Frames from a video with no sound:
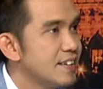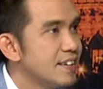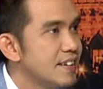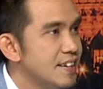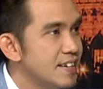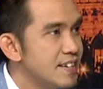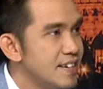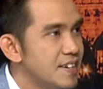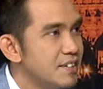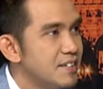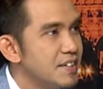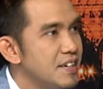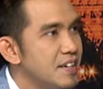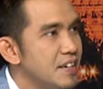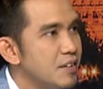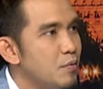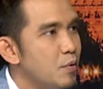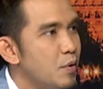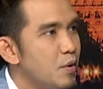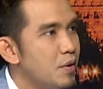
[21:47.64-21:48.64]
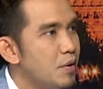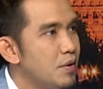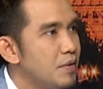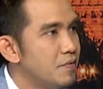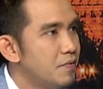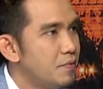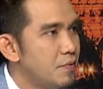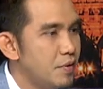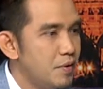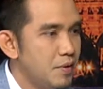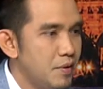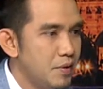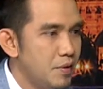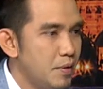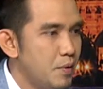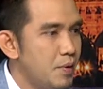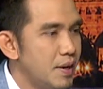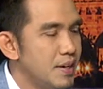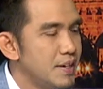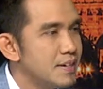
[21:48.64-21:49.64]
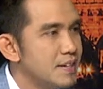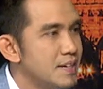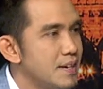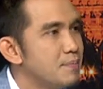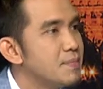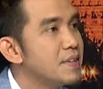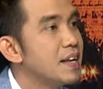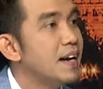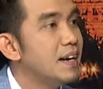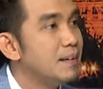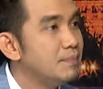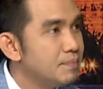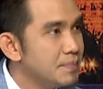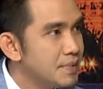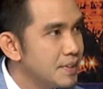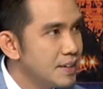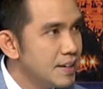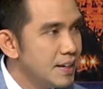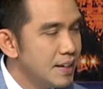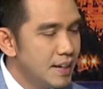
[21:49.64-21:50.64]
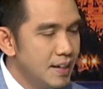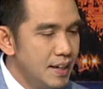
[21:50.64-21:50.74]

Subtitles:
in southern and for quite some time.